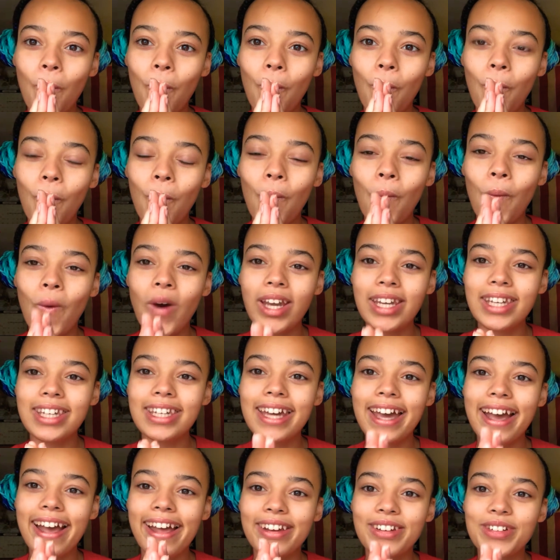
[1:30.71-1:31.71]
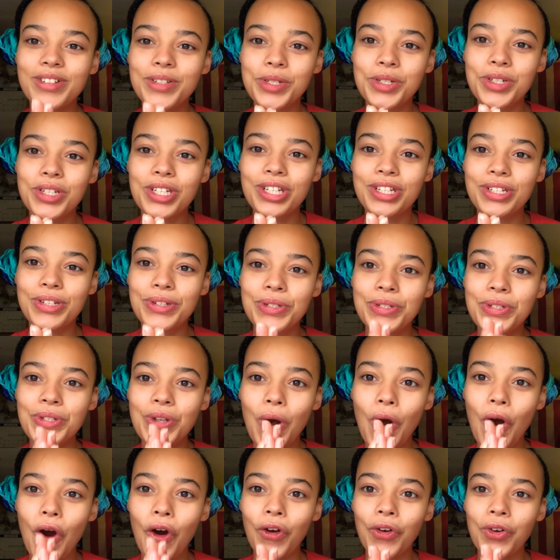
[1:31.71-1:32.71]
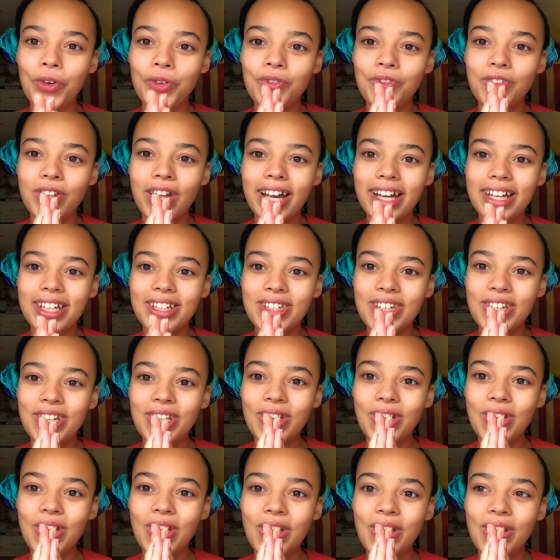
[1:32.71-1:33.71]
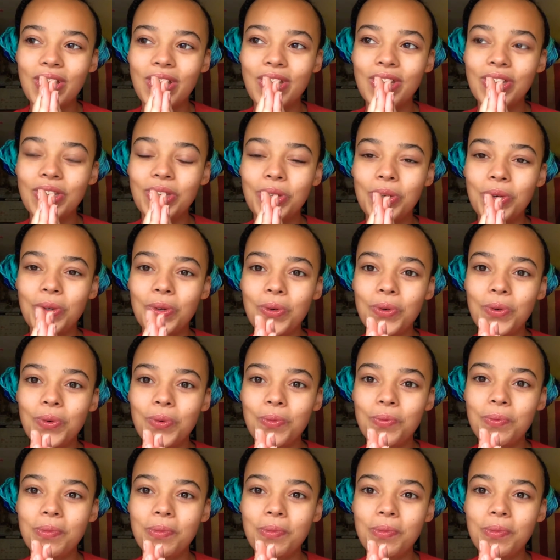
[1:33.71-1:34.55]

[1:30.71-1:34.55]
what energies are reflecting in you.